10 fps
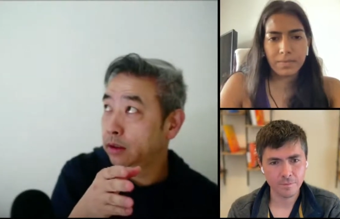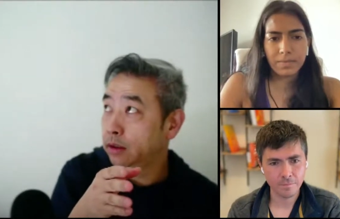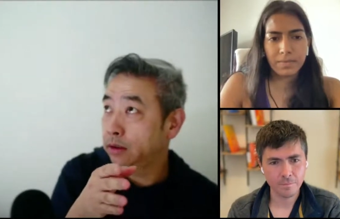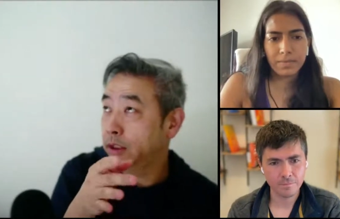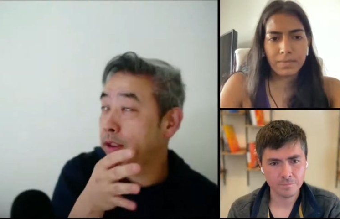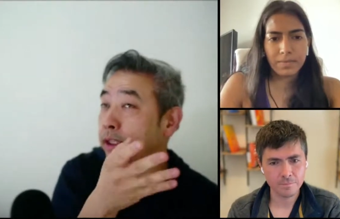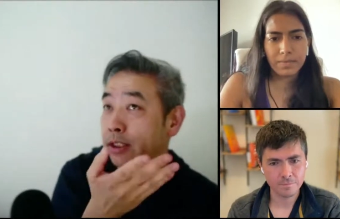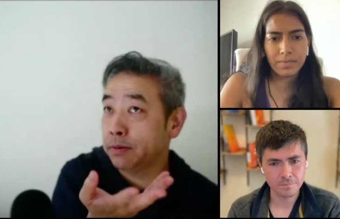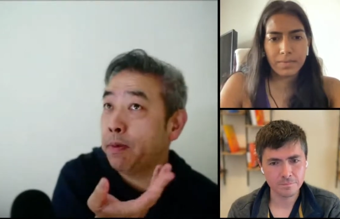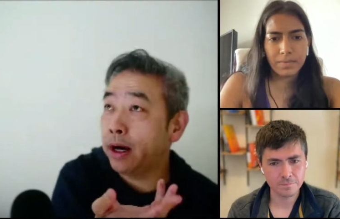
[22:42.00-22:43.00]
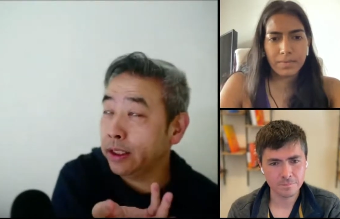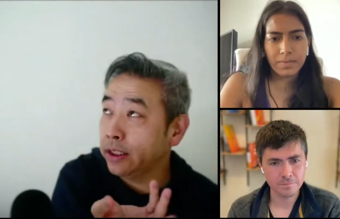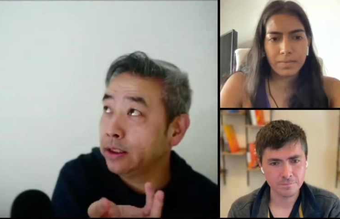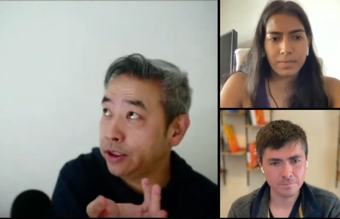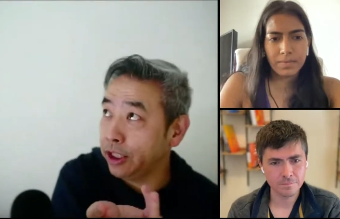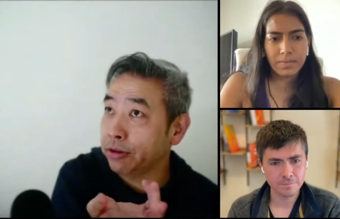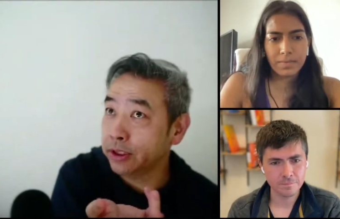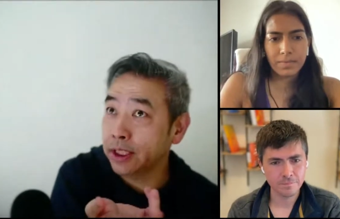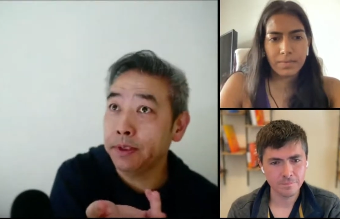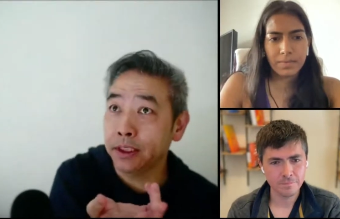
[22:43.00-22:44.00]
Speaker 1: so like there's partly
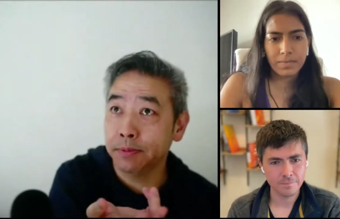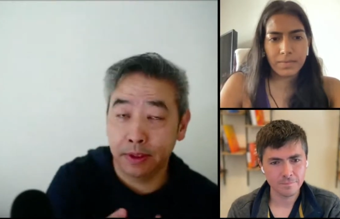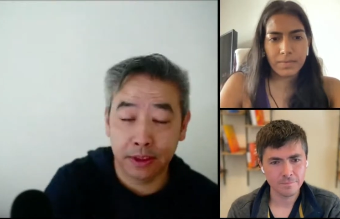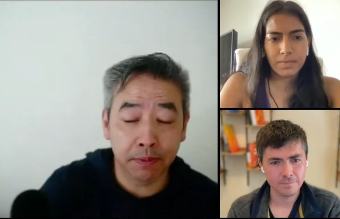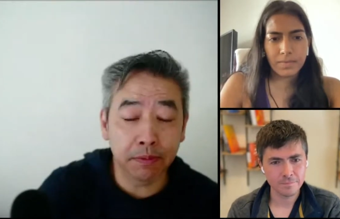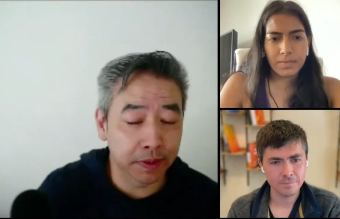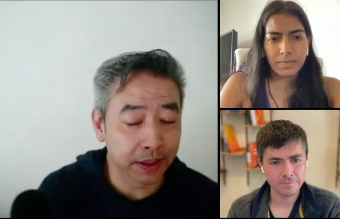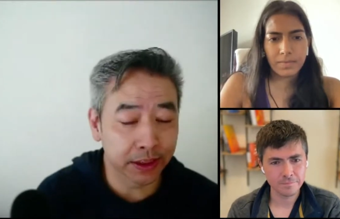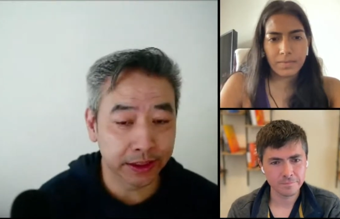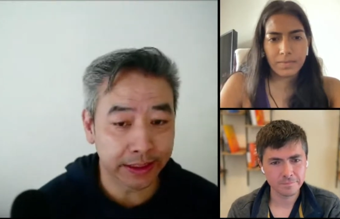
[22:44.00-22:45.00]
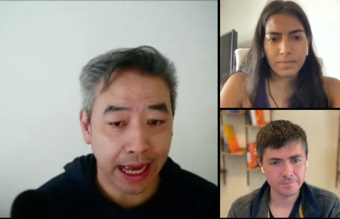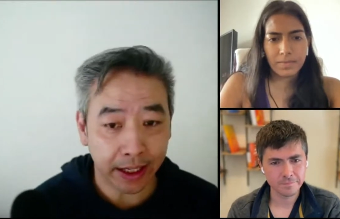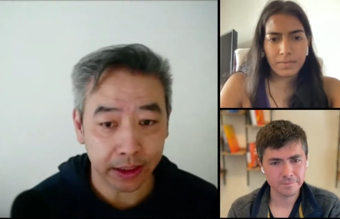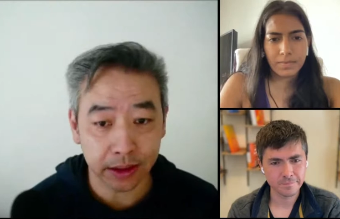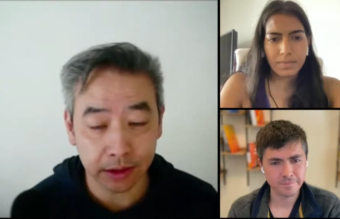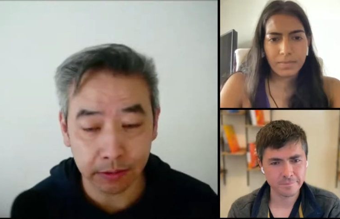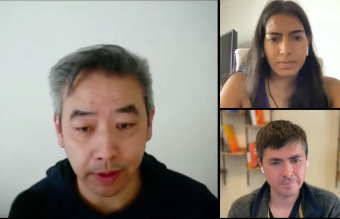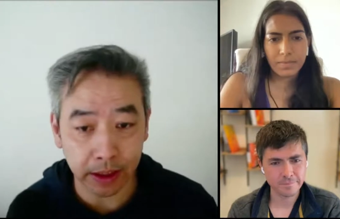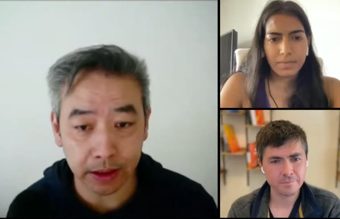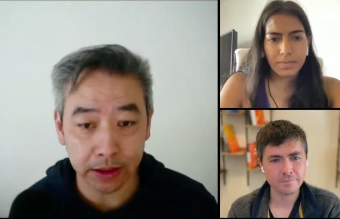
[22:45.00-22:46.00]
genuine substance but some of it is just status
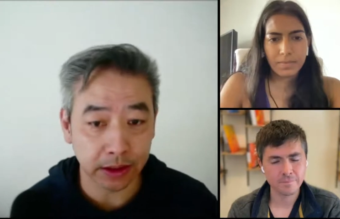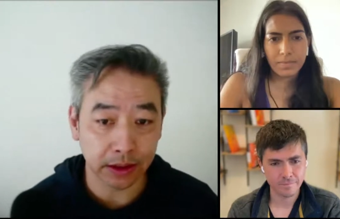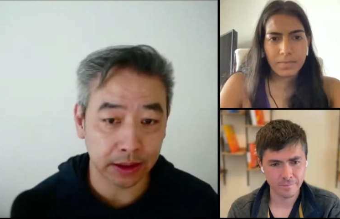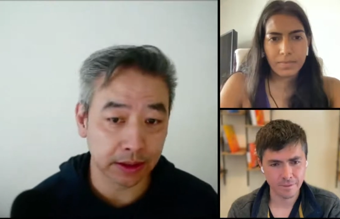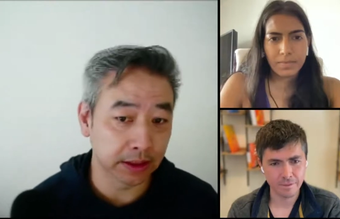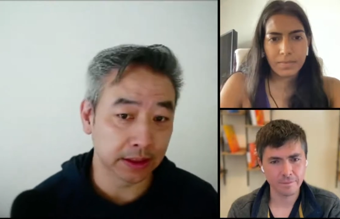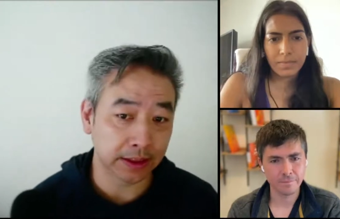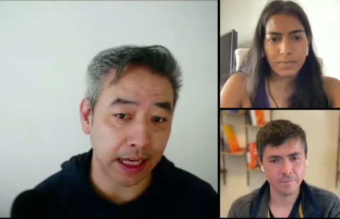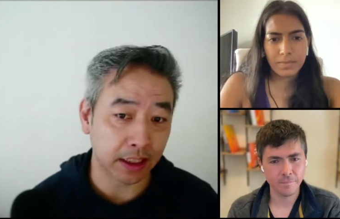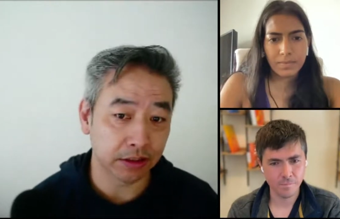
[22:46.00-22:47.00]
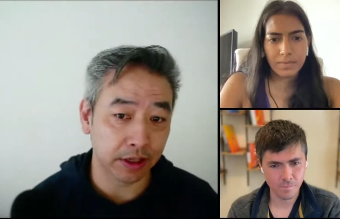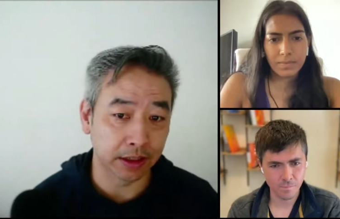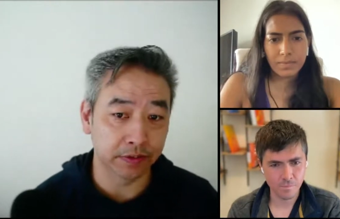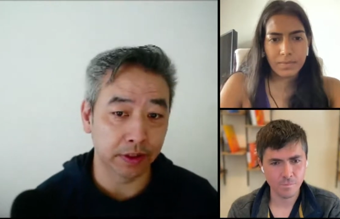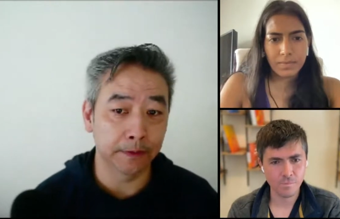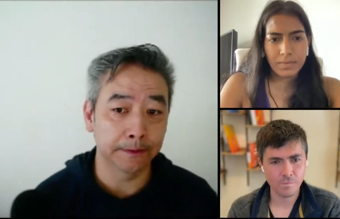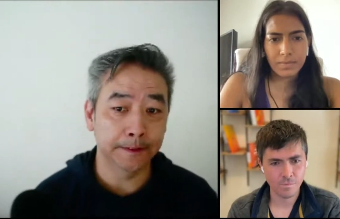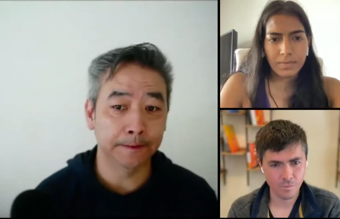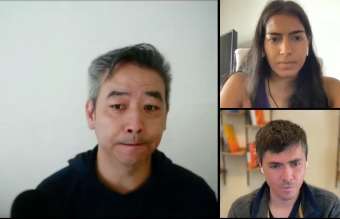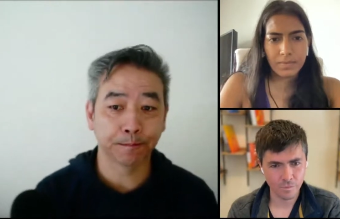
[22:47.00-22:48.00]
right it's just it's just status transfer
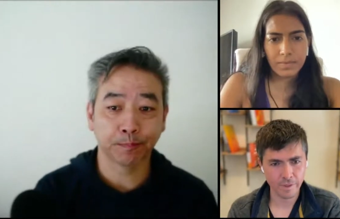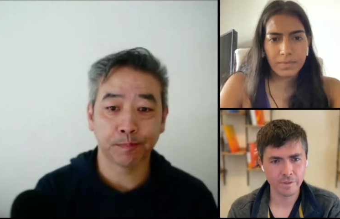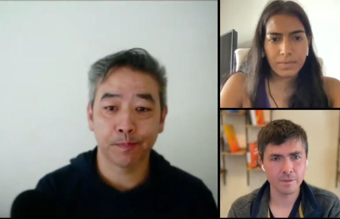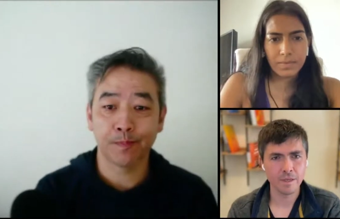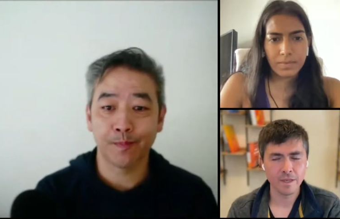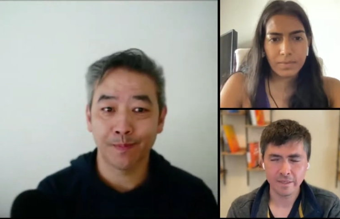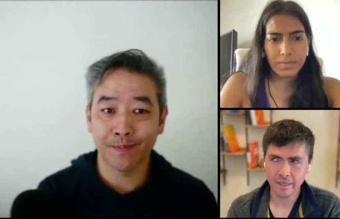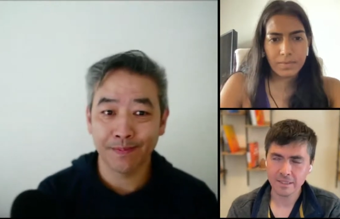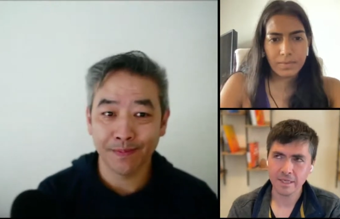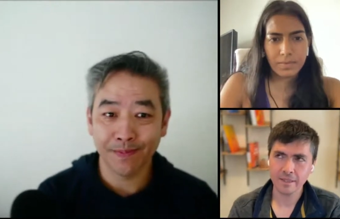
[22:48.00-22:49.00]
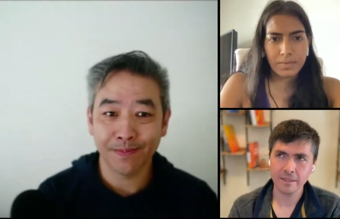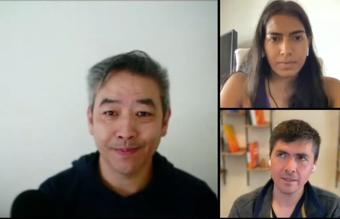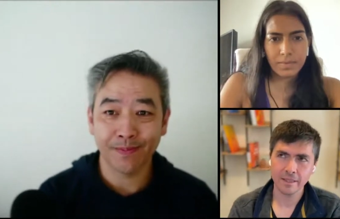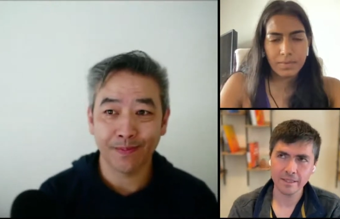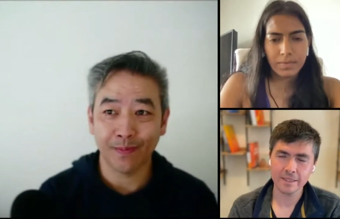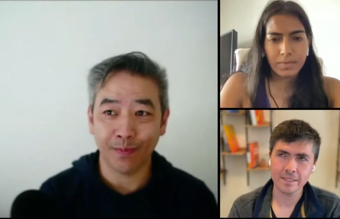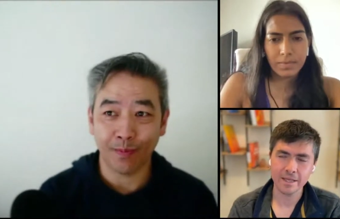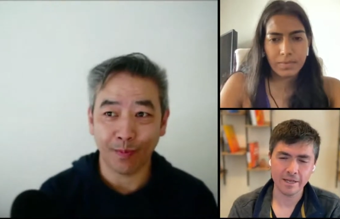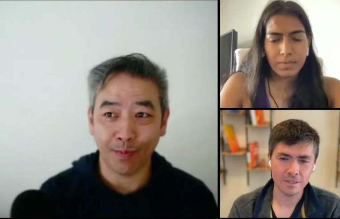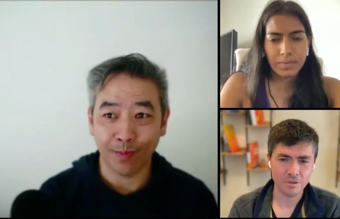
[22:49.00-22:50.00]
Speaker 2: right yeah actually i think i think the
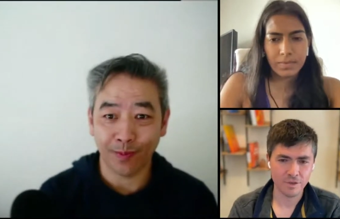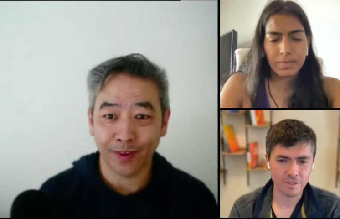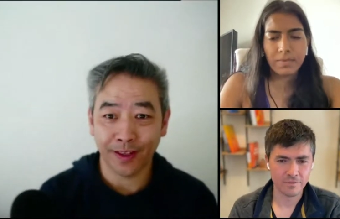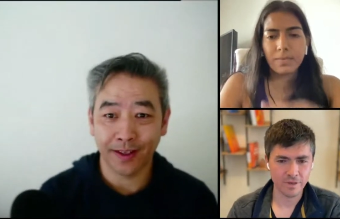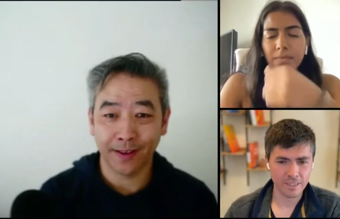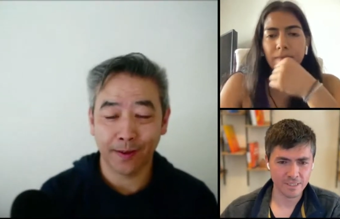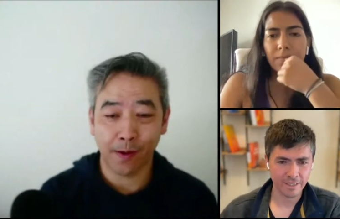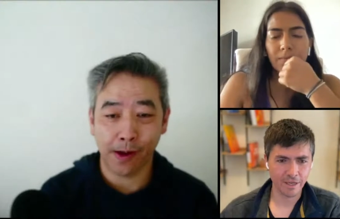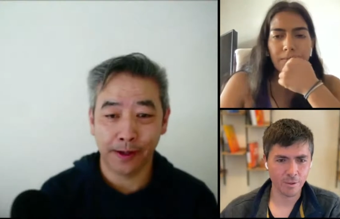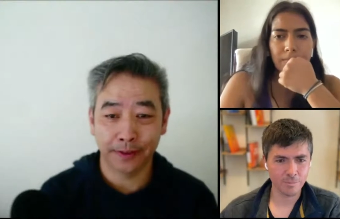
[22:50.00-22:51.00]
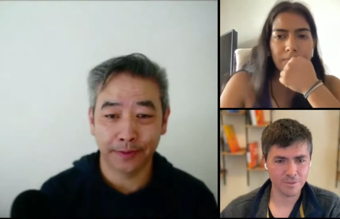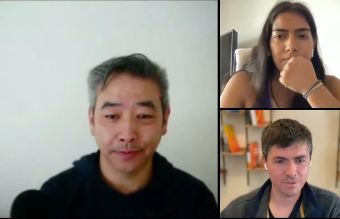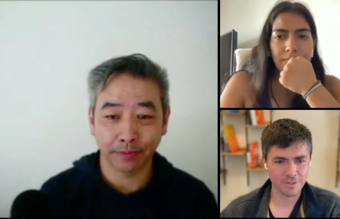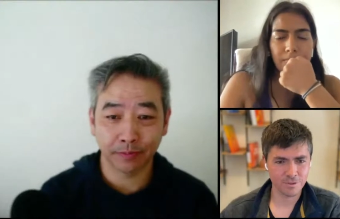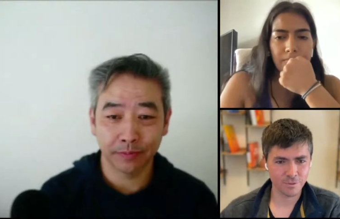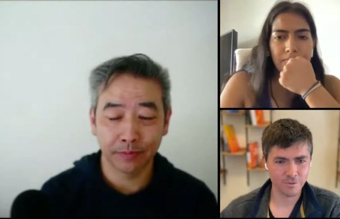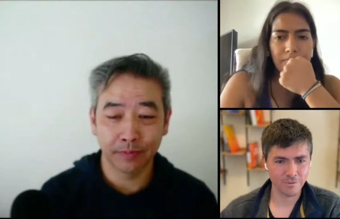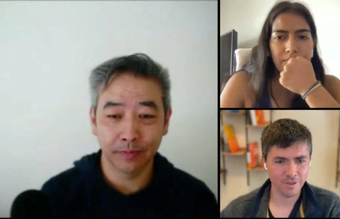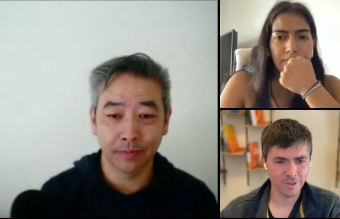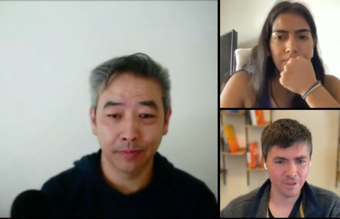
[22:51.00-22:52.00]
status transfer actually helps sort
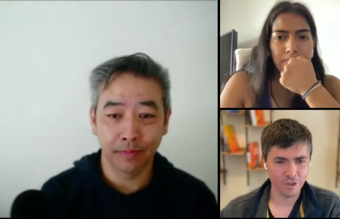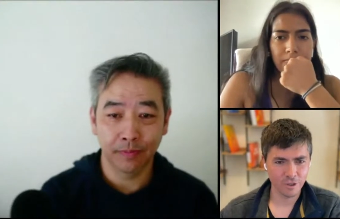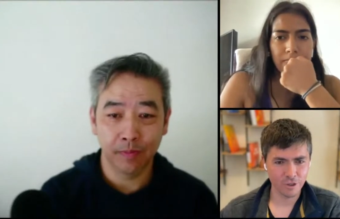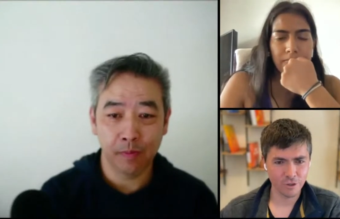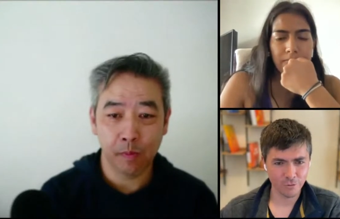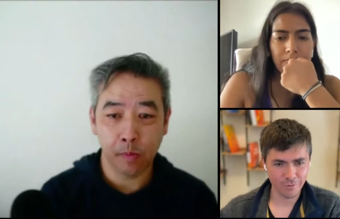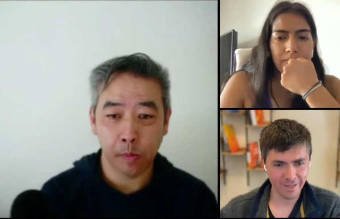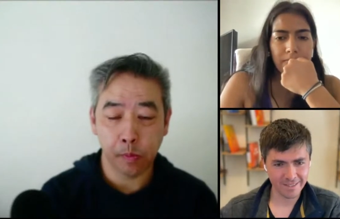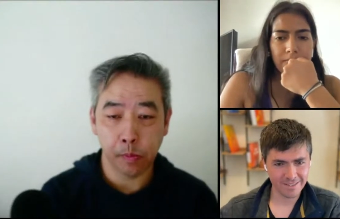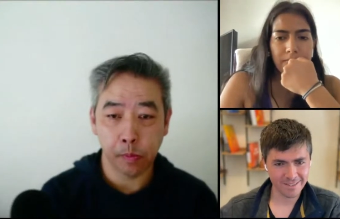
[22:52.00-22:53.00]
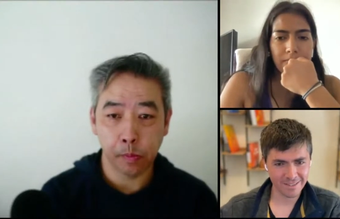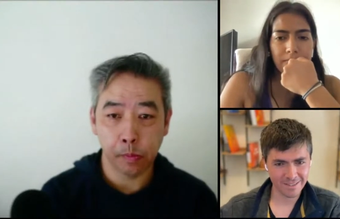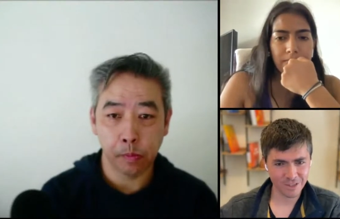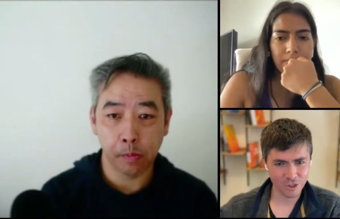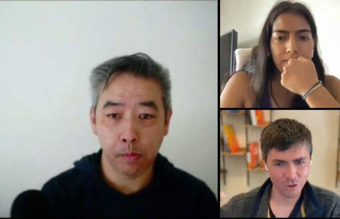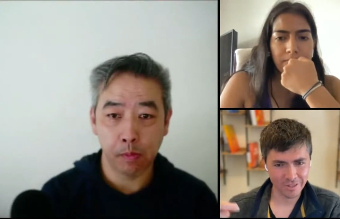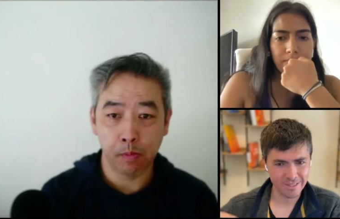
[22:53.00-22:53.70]
of curate good